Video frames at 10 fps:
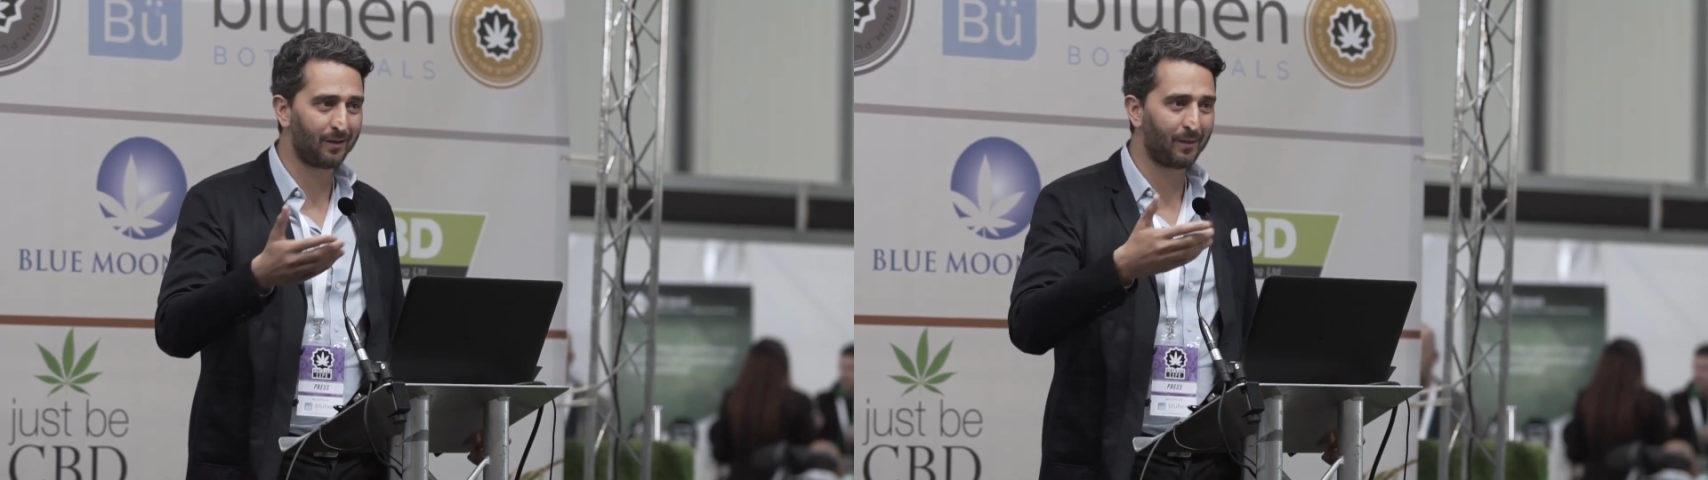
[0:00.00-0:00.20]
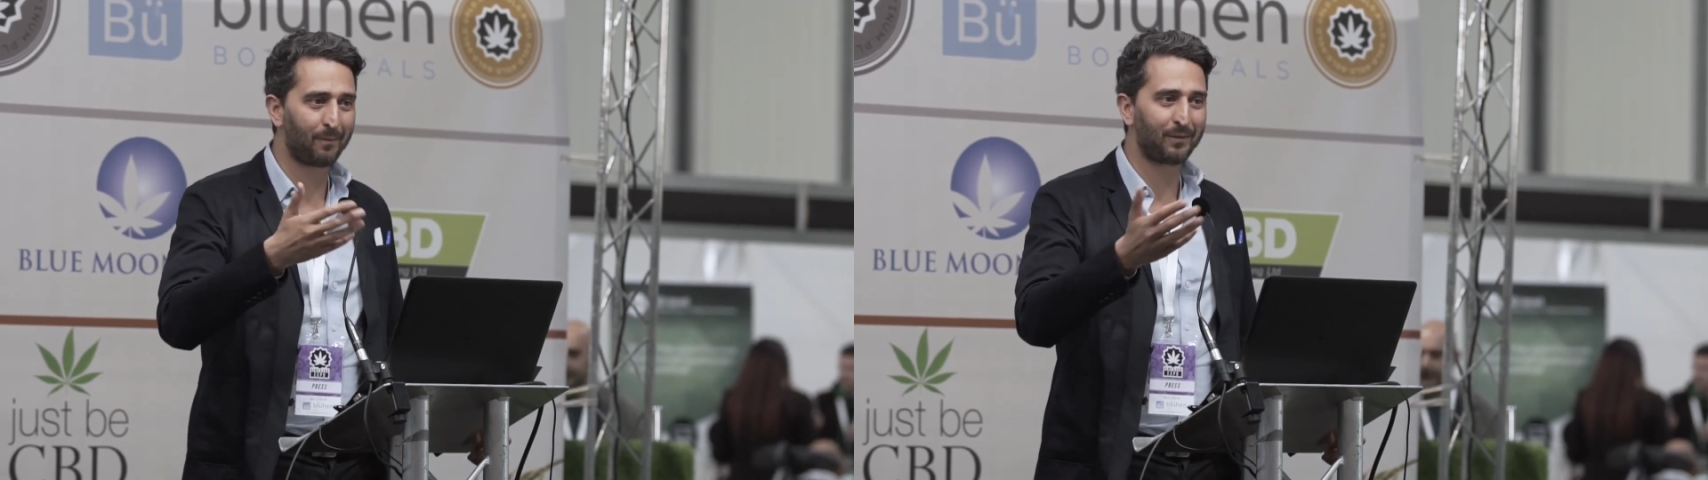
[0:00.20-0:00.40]

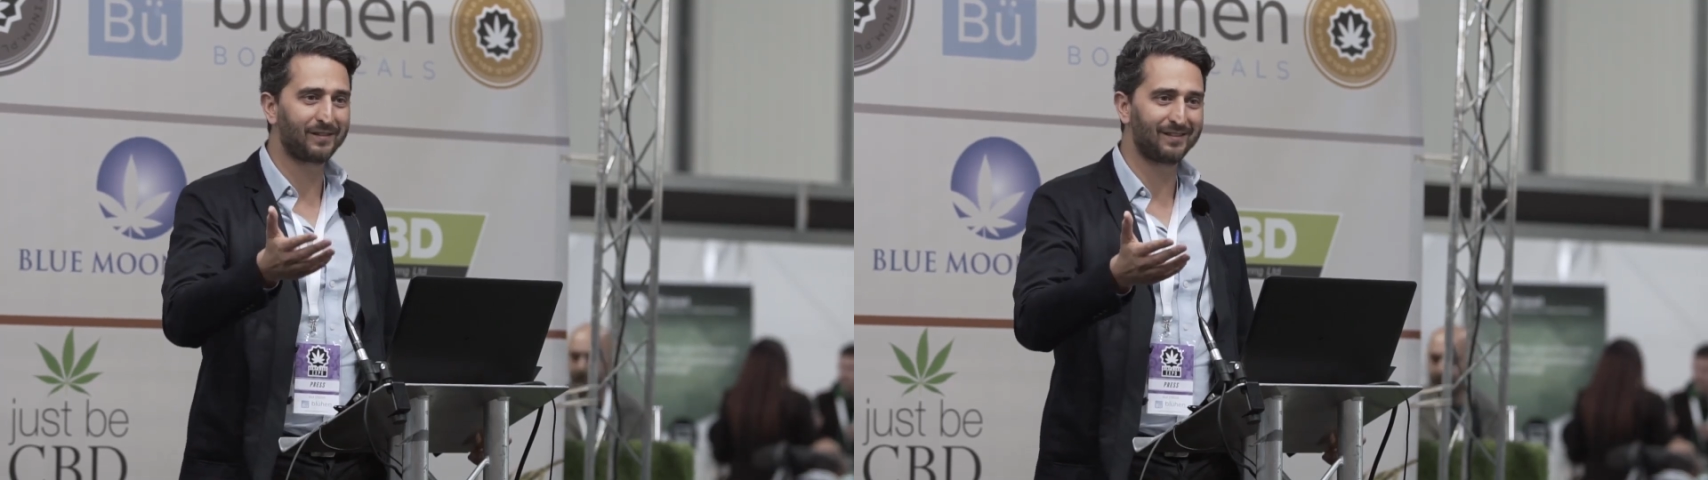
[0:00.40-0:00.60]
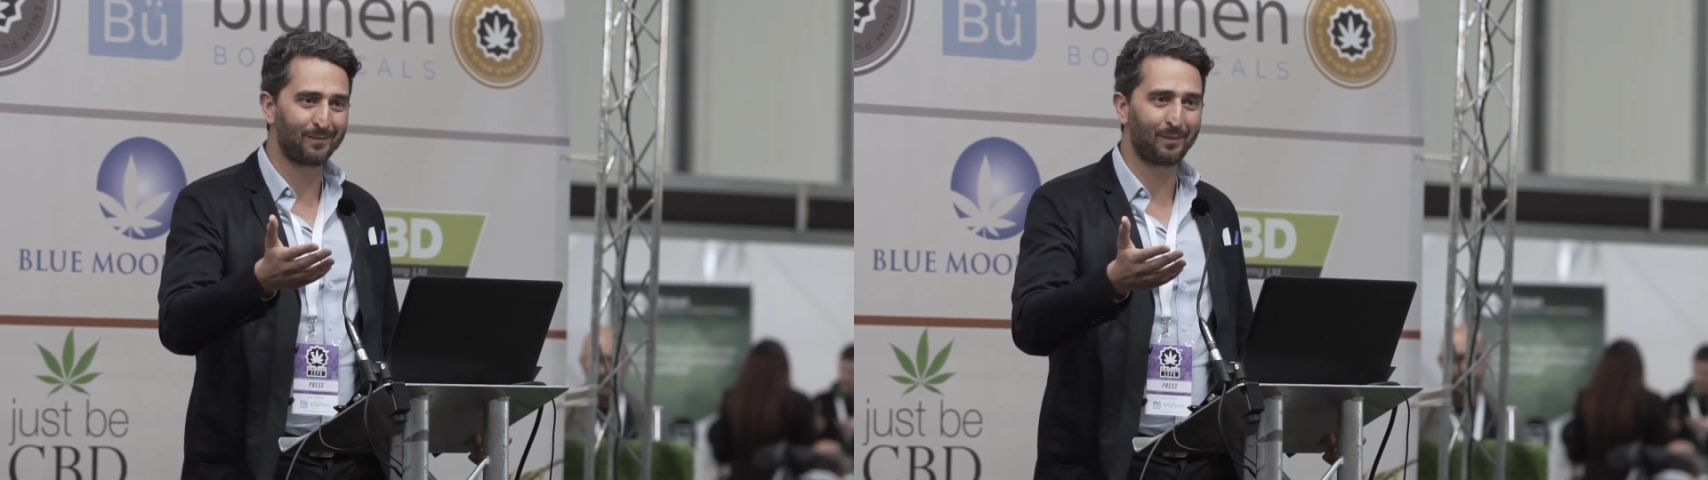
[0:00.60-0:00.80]
and I'm happy
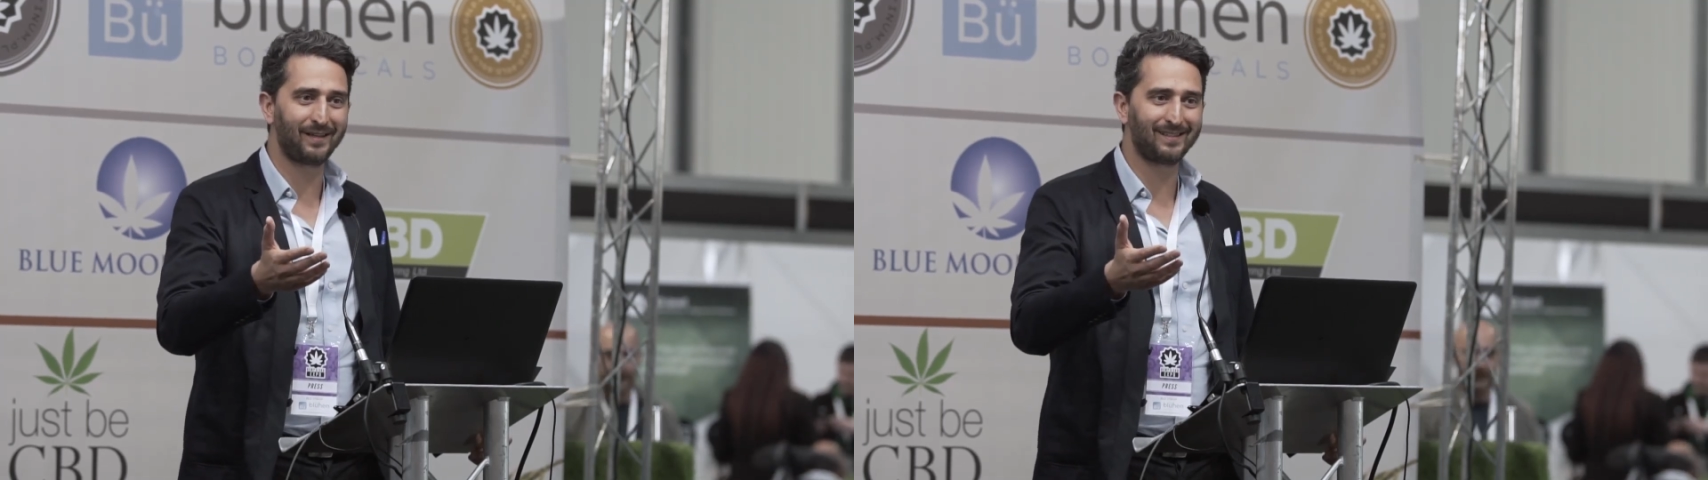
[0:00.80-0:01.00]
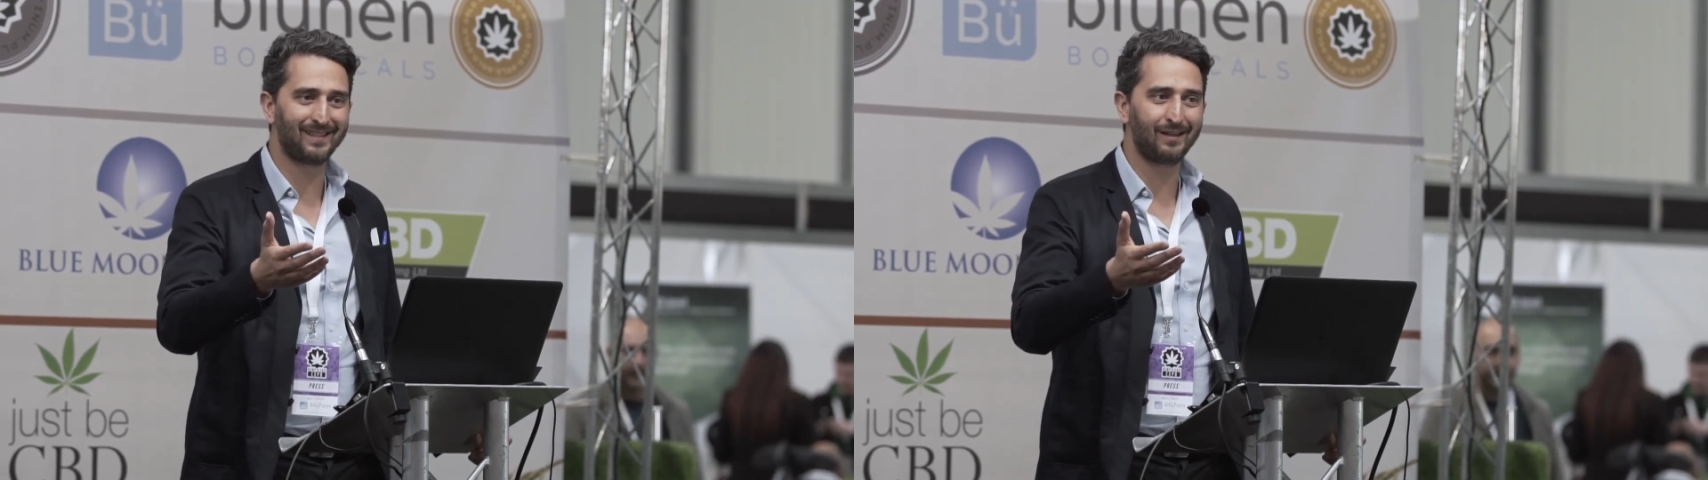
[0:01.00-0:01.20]
to
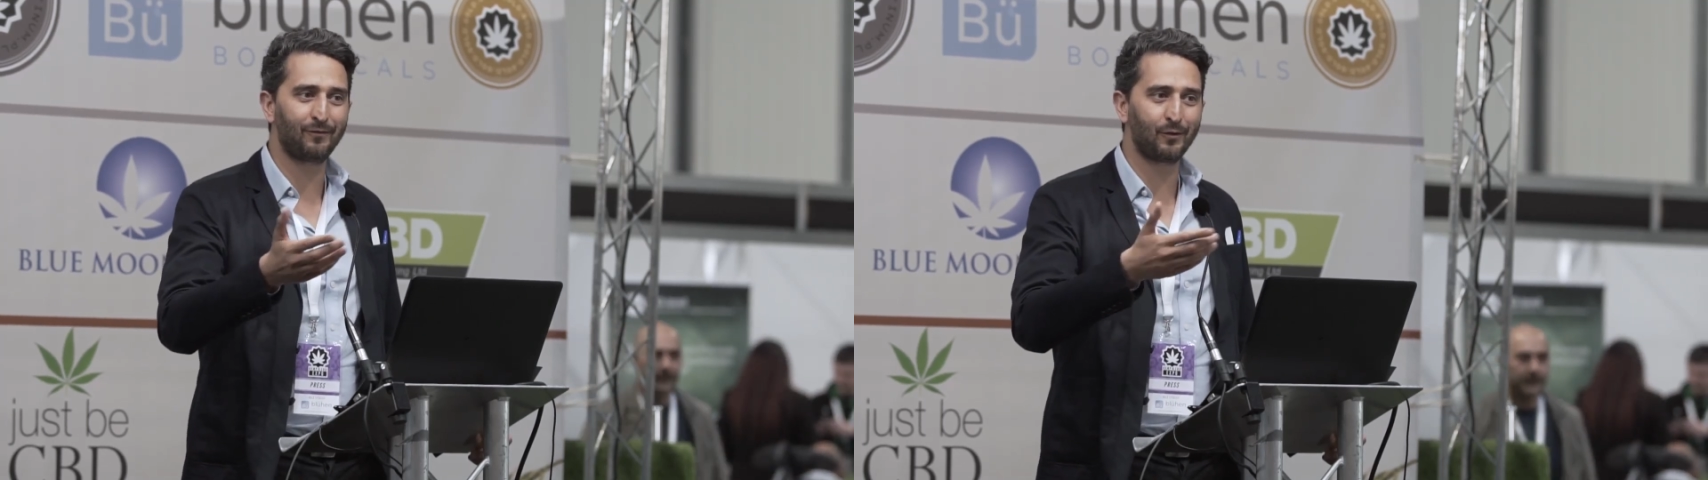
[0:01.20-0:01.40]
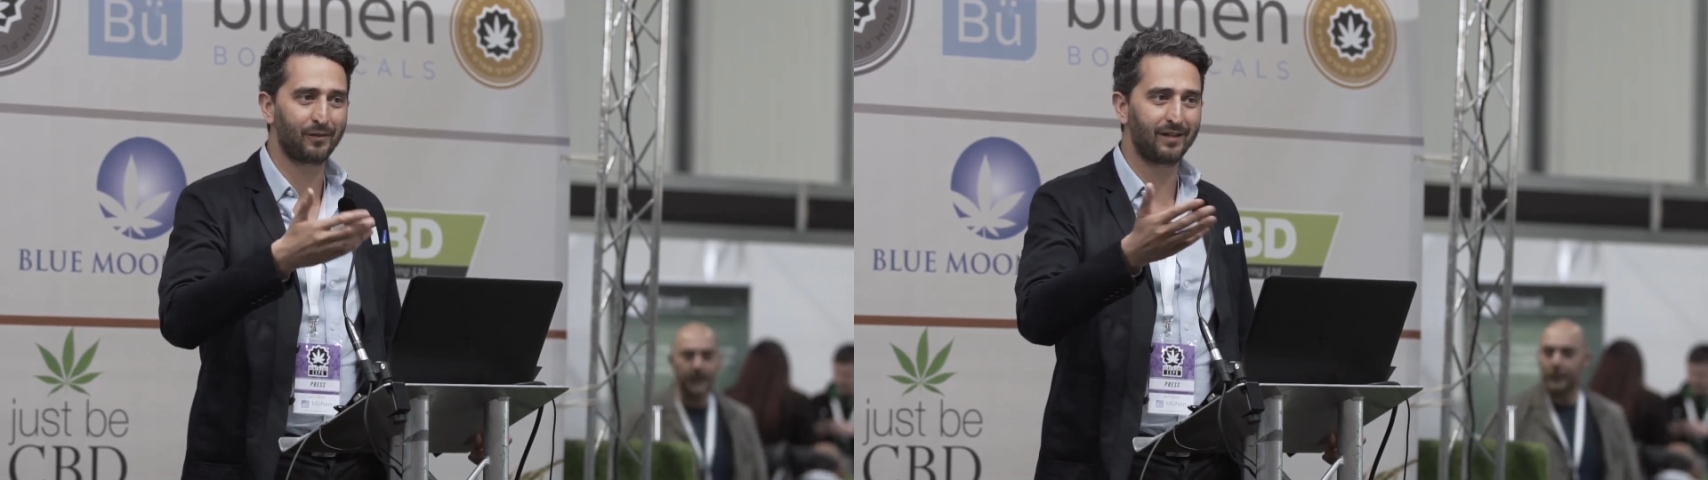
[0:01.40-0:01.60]
debate it
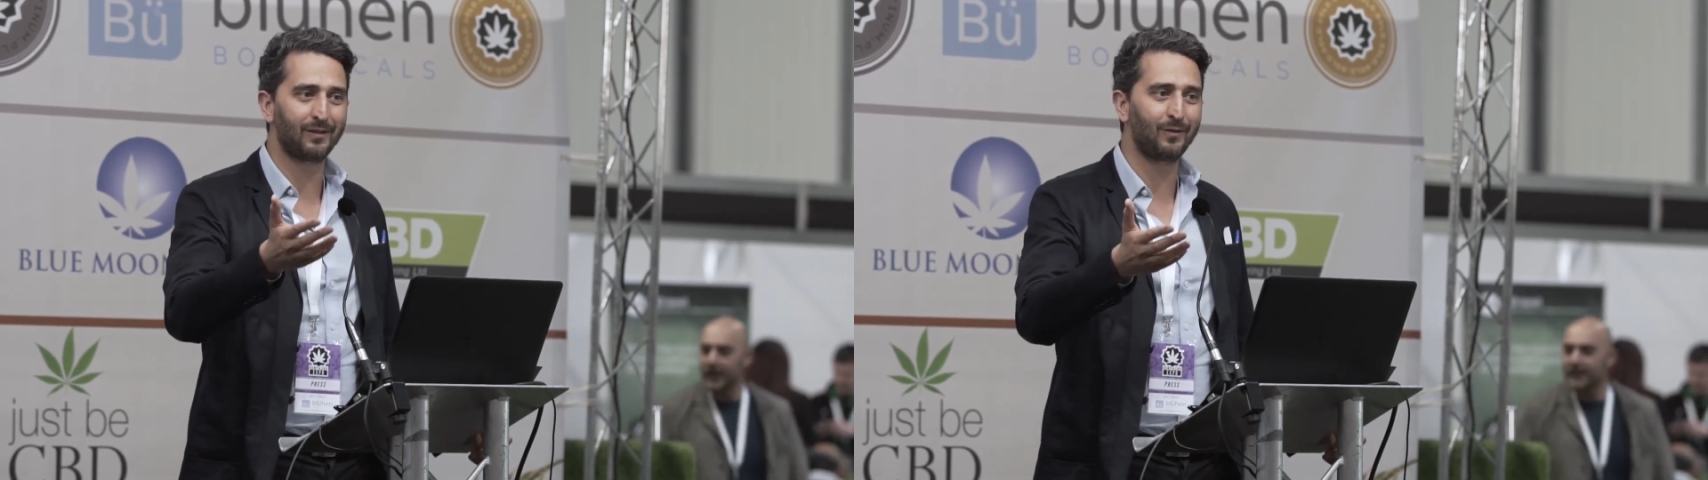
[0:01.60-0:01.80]
if you think